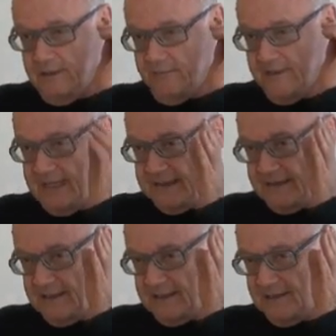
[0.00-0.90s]

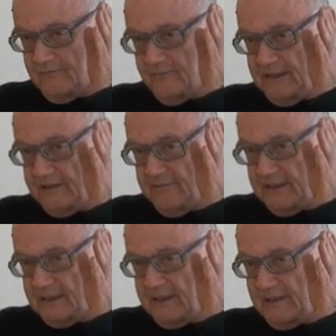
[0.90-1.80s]
practice,
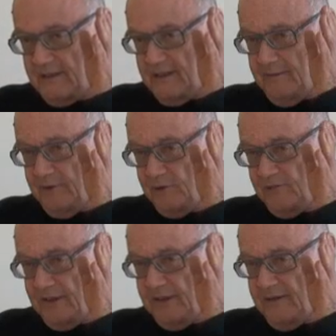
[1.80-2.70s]
rhetoric,
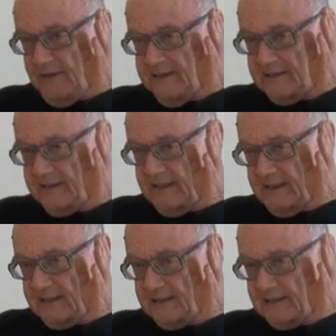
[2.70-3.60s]
imagery,
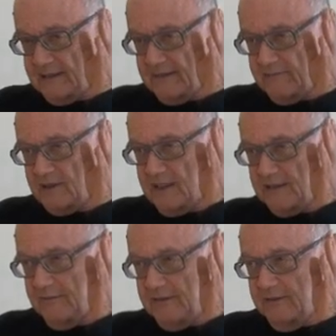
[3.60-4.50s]
aesthetics,
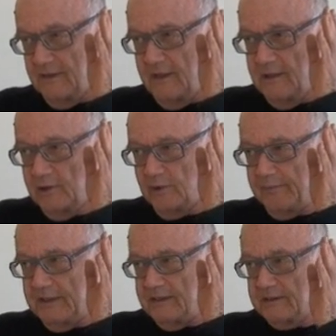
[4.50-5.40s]
talking about
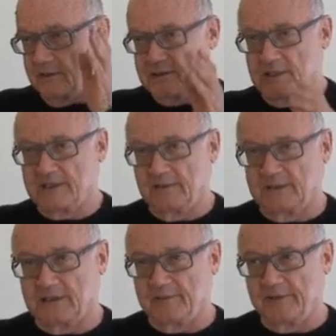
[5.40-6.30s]
European socialism at
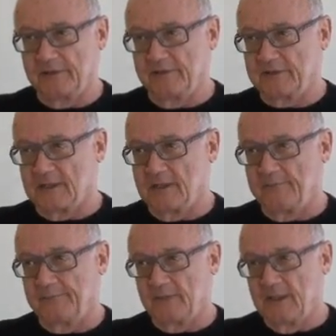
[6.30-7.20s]
this period of
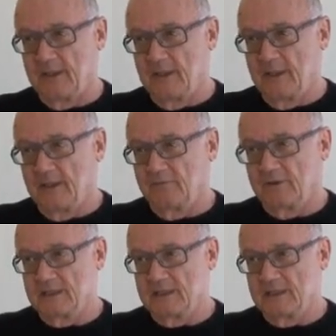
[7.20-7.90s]
time. For